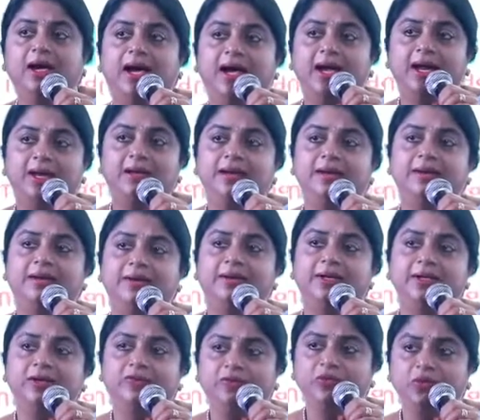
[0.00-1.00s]
And
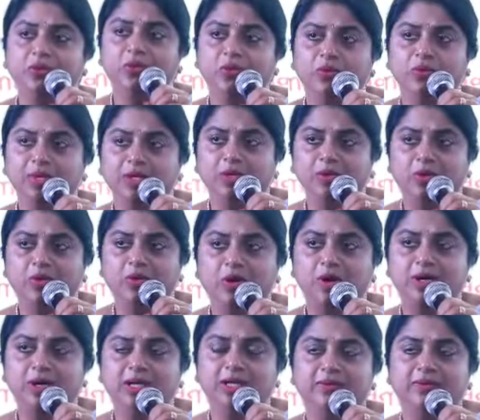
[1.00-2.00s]
if you go
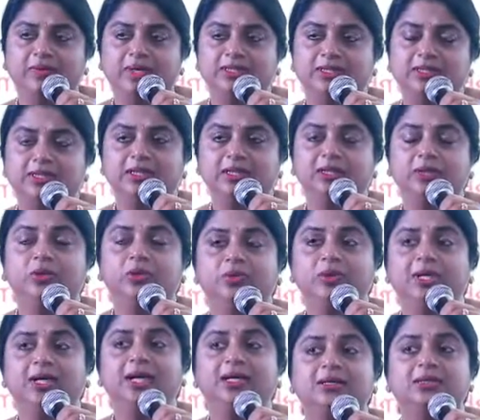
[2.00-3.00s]
on investing, you
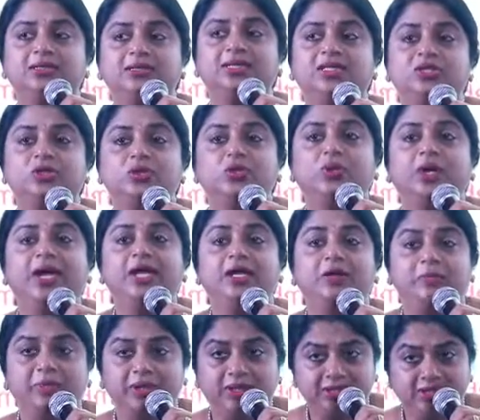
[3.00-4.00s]
will get 6 to
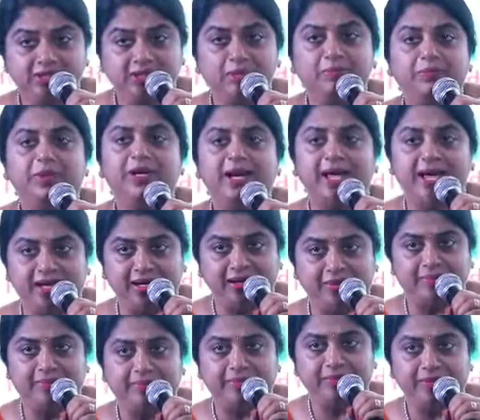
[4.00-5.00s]
8% per
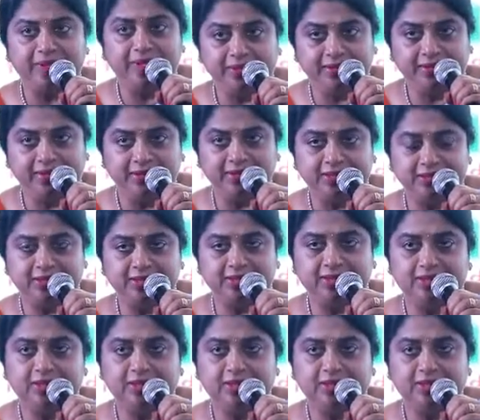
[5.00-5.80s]
annum returns.